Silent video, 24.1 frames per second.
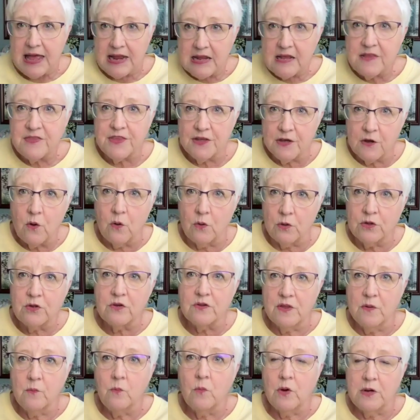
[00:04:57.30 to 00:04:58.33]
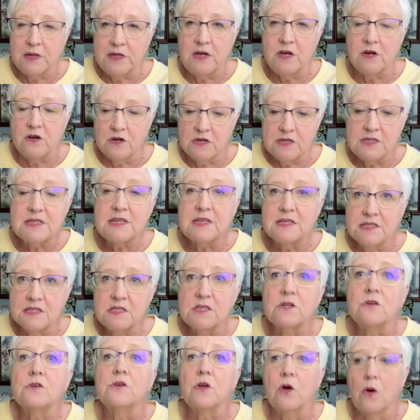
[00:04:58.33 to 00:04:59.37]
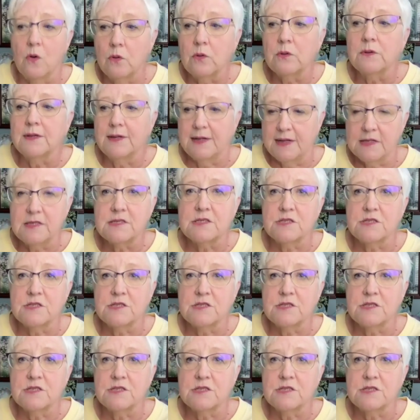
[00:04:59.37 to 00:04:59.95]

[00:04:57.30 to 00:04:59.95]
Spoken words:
Anything older than 1 year is considered old